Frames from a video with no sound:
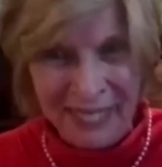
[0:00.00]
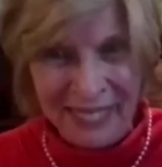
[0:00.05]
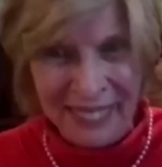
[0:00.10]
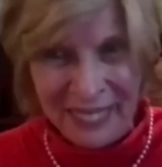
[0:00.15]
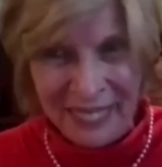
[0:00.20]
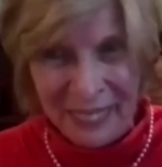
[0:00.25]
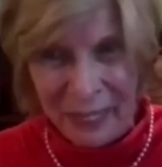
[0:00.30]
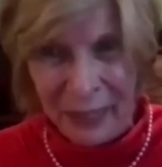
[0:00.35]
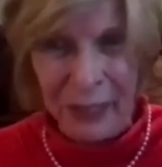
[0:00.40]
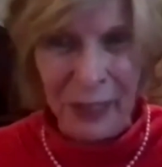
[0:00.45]

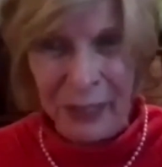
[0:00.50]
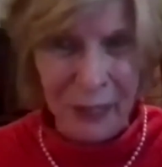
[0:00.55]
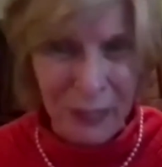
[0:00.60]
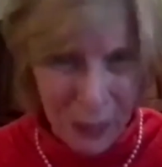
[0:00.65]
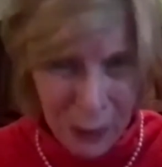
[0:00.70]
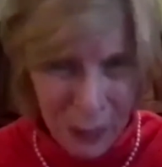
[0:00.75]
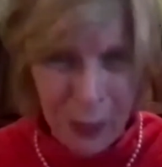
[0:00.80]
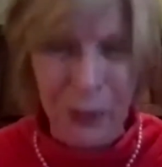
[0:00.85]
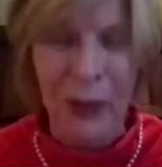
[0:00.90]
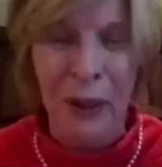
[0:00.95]
or if you
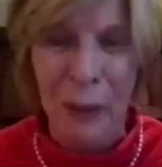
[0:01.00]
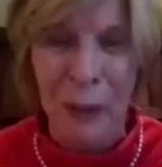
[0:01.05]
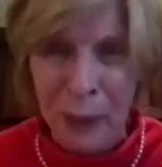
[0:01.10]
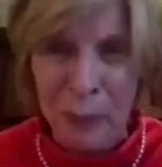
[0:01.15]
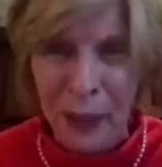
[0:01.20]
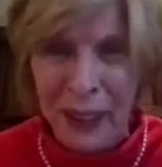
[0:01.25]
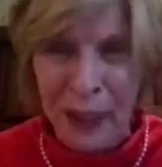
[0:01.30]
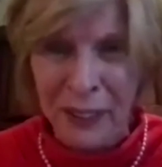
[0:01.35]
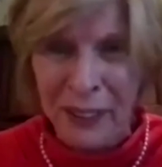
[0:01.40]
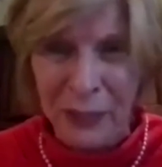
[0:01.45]
were a
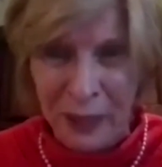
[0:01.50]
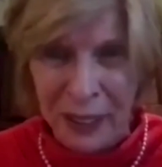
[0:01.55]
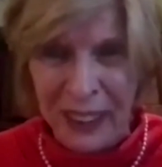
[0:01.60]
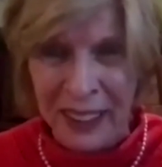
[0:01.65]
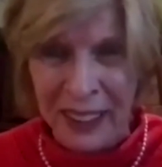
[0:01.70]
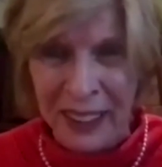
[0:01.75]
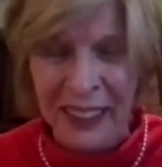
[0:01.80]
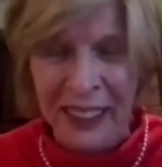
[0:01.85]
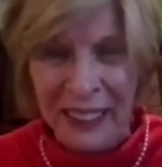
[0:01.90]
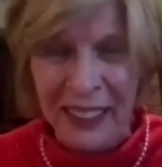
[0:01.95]
patriot,
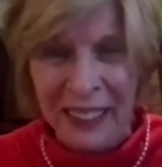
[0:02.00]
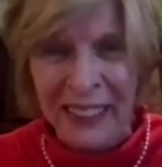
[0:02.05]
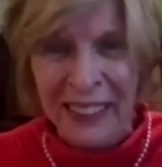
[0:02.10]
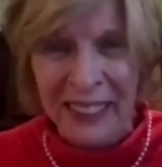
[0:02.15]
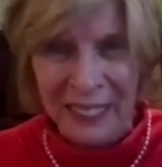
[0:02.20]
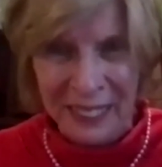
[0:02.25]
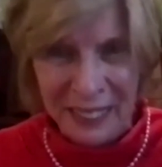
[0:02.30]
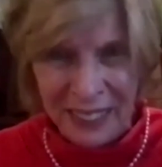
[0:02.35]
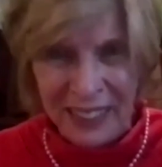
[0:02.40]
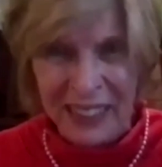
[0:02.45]

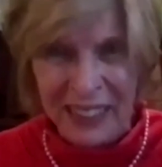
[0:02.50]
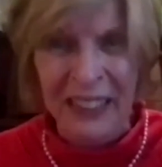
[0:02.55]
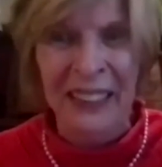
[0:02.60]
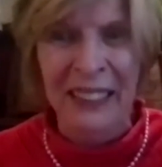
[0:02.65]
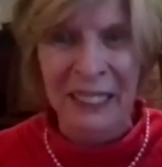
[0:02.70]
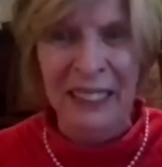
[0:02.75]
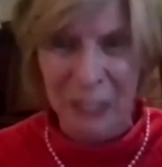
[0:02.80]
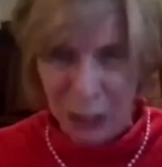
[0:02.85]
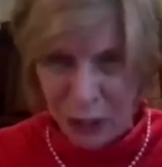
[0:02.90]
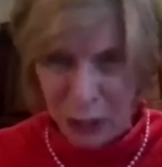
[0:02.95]
right,
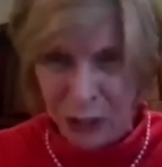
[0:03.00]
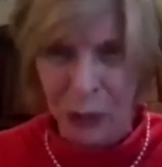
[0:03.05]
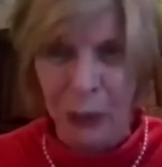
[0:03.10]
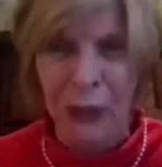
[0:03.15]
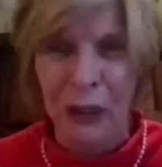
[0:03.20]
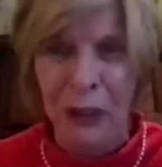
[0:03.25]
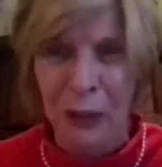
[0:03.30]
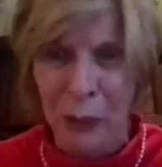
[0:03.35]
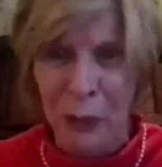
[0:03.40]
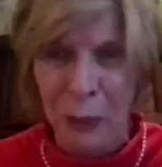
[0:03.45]
she took
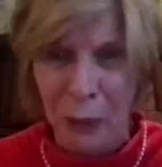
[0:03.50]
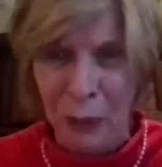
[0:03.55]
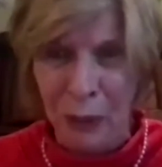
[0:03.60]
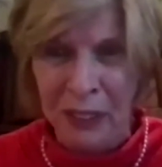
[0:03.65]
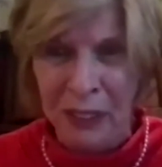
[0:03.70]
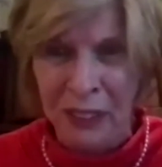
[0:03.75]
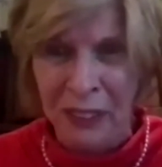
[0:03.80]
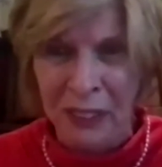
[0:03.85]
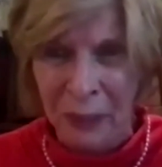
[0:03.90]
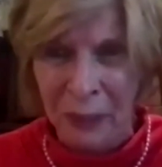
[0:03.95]
you
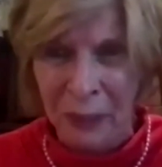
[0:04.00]
also.